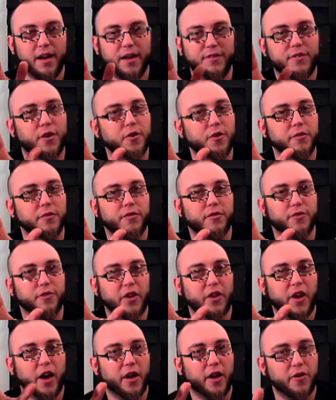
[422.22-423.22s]
tones for
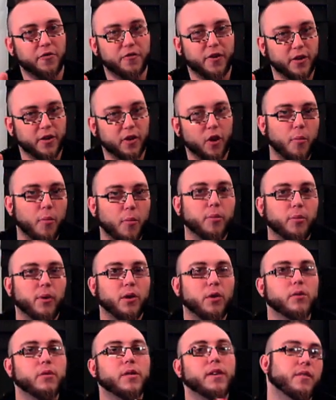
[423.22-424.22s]
the Autovan call
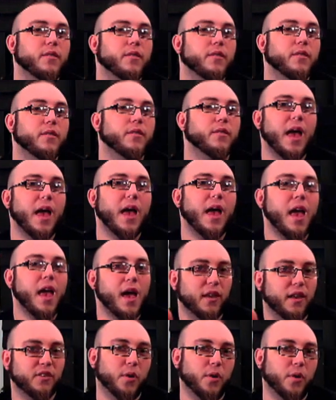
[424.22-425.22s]
priority system,
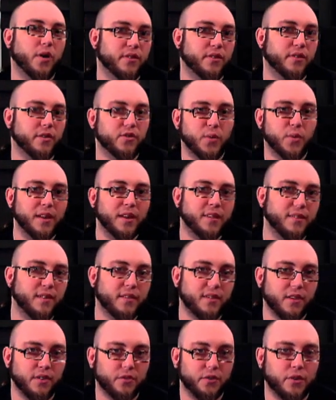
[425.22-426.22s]
as well as the
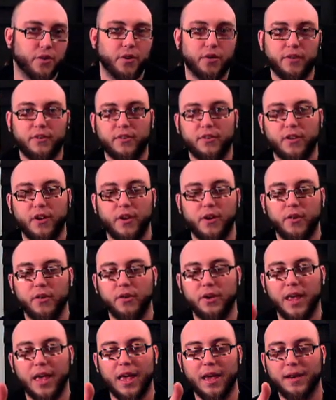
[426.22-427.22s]
2600 hertz
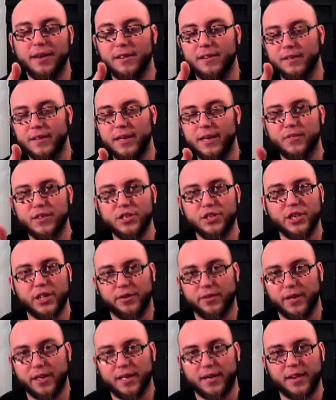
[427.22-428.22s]
tone, and it'll even
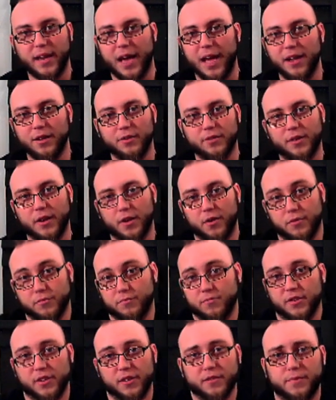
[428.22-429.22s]
generate a dial tone
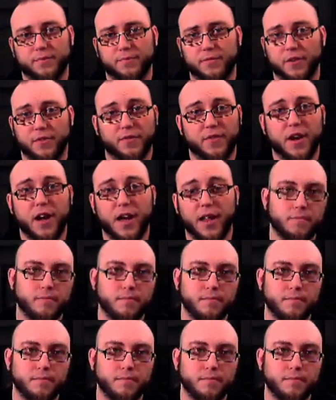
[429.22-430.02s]
just for fun.